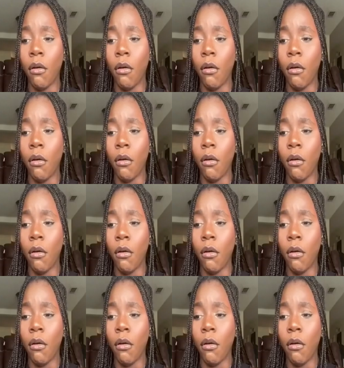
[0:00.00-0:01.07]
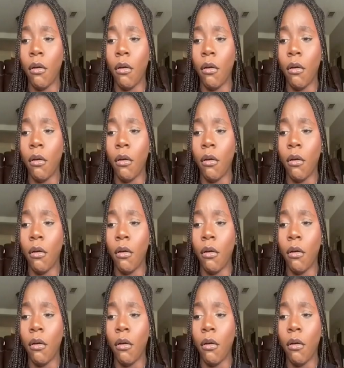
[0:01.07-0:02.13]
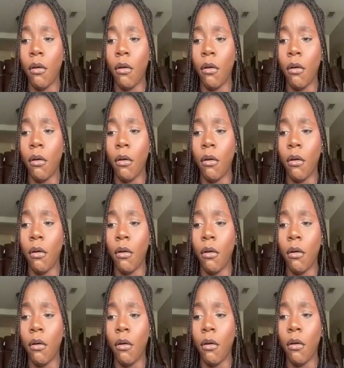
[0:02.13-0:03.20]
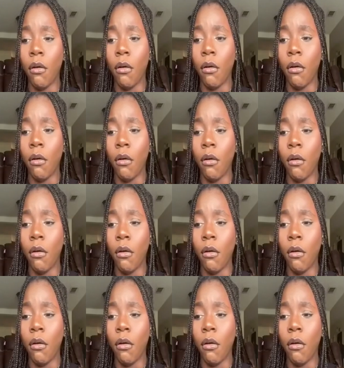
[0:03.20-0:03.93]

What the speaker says: (not speaking)